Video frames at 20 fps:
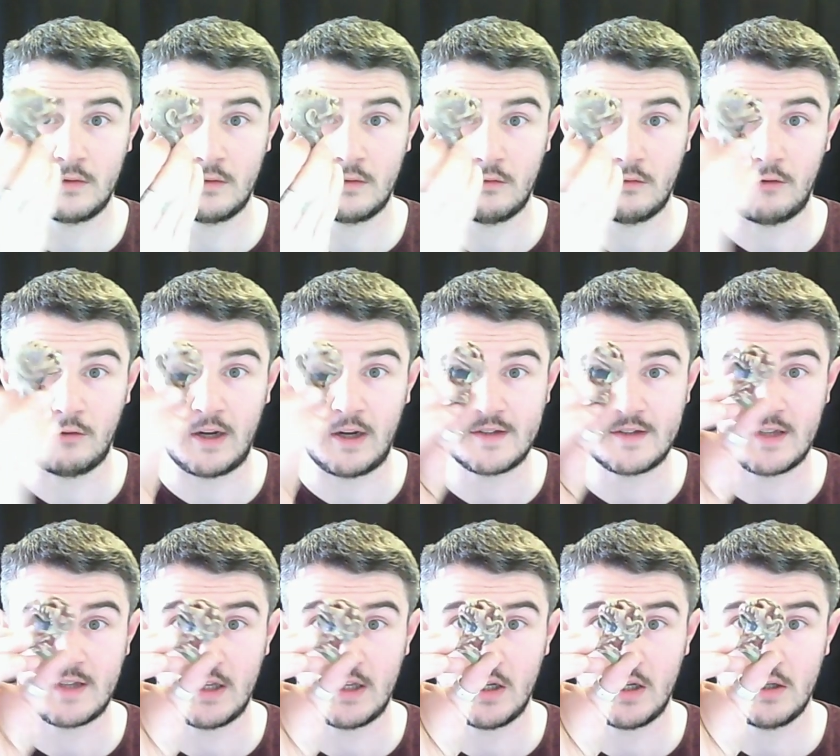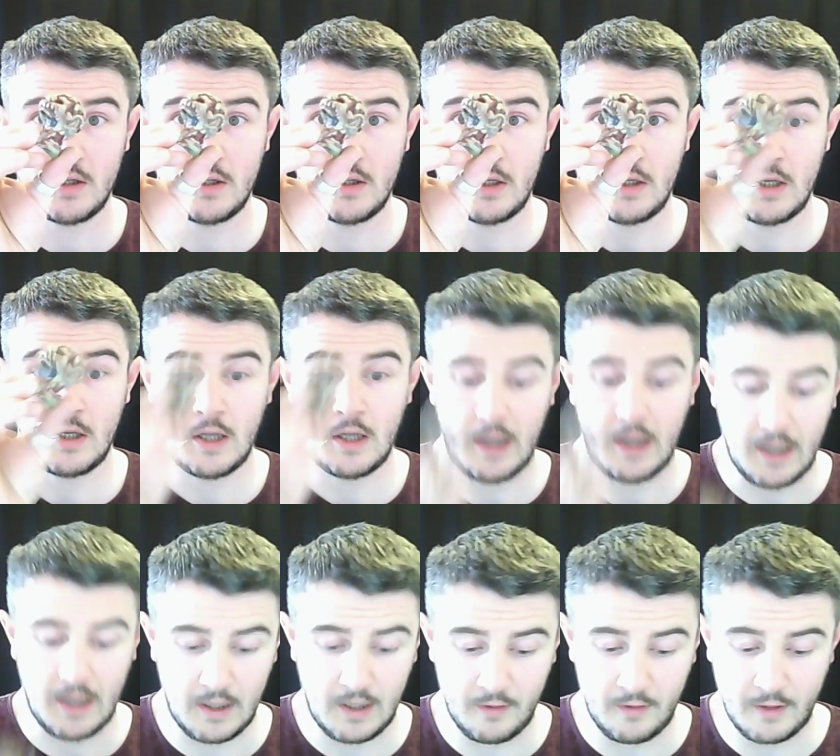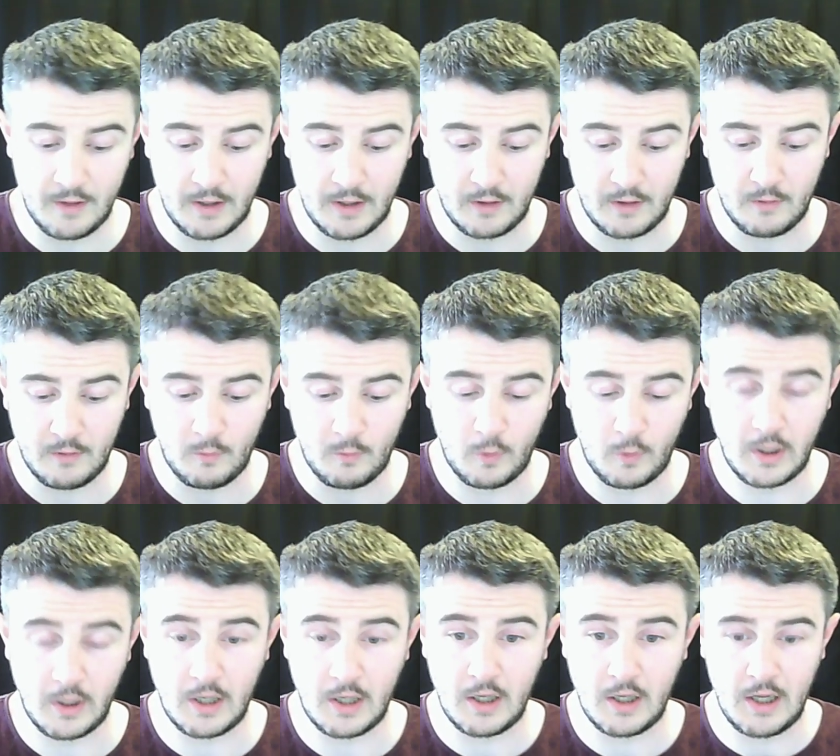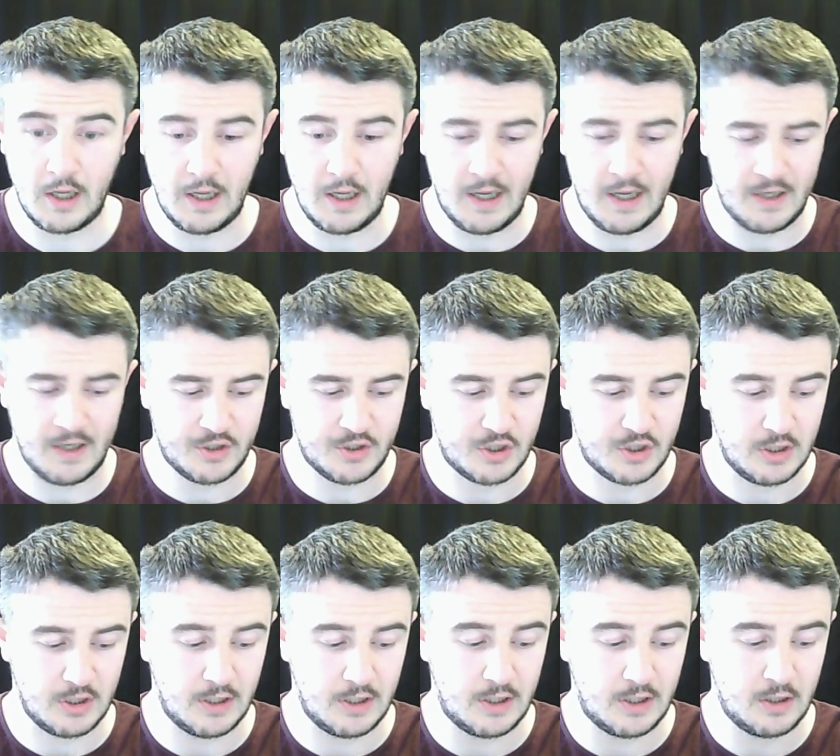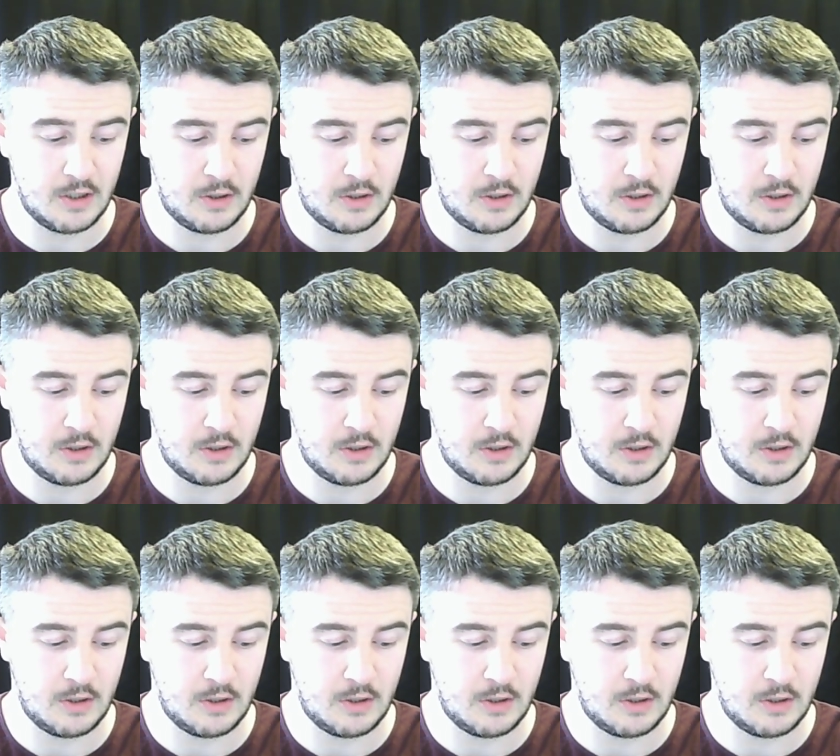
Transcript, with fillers: right here. And then we actually